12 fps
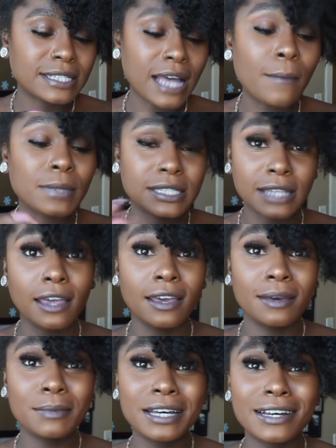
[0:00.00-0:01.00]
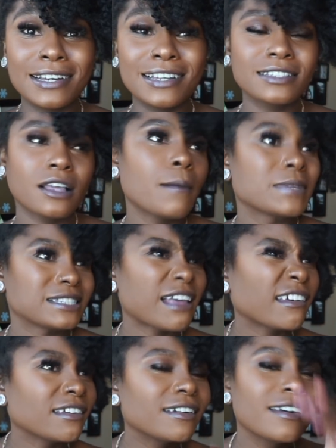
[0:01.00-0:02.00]
I'ma say it because I'ma
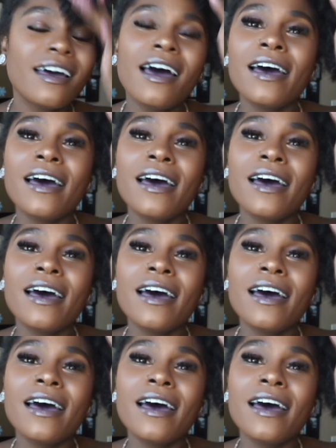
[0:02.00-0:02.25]
say it.